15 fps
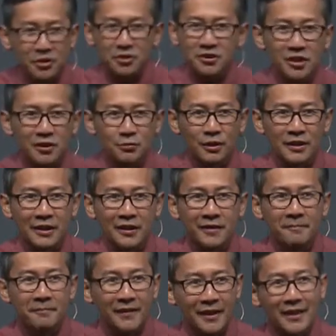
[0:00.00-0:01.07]
continually.
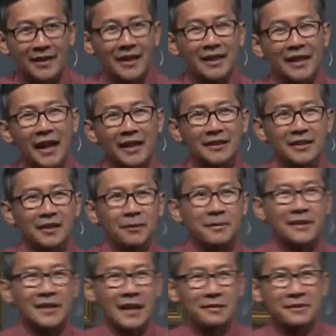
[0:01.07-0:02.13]
And I like the
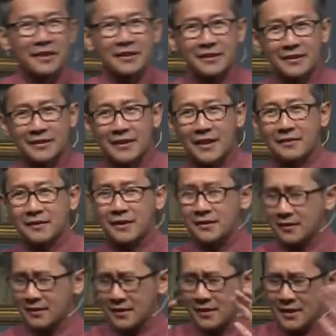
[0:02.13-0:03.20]
commentary in Desire
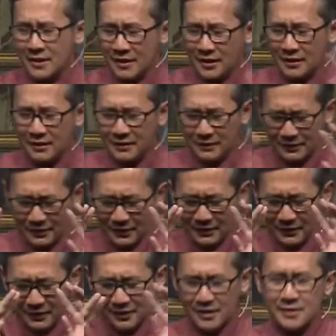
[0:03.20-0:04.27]
and in,
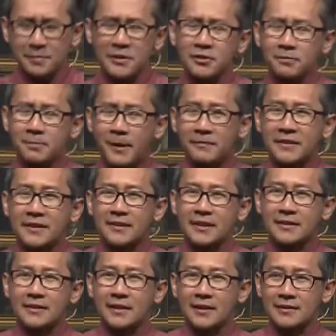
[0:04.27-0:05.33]
in the Spirit of Prophecy
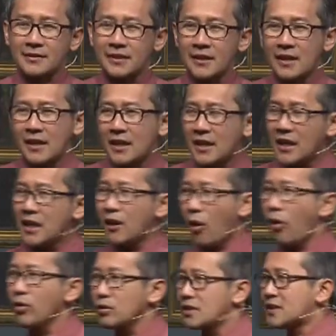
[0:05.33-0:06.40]
that says, He
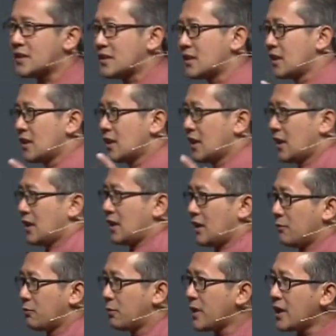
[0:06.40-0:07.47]
holds,
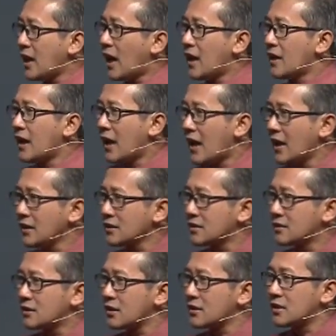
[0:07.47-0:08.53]
we are
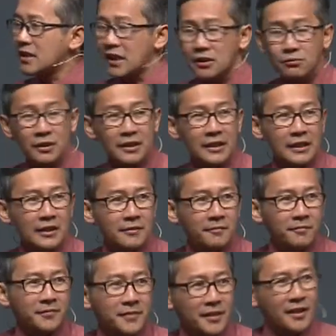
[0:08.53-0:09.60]
held continually.
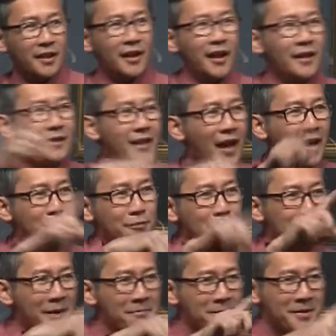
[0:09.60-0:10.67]
And I
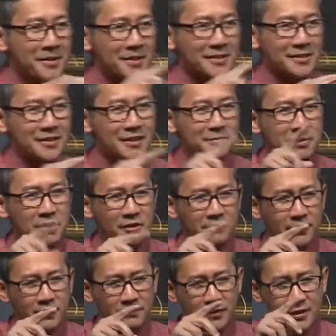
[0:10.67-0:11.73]
remember this, this
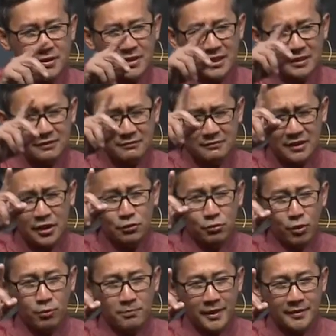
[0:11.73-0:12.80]
beautiful verse in, in
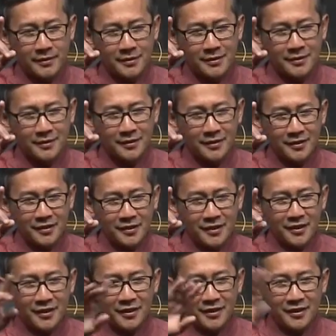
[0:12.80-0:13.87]
Romans
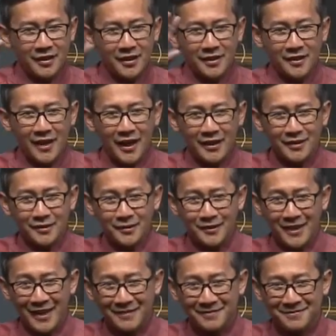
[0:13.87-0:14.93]
neither height nor
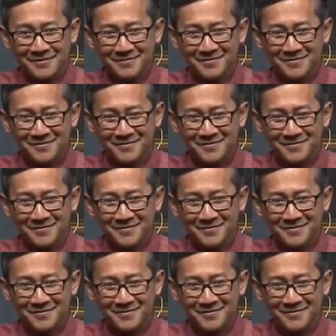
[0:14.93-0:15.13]
depth,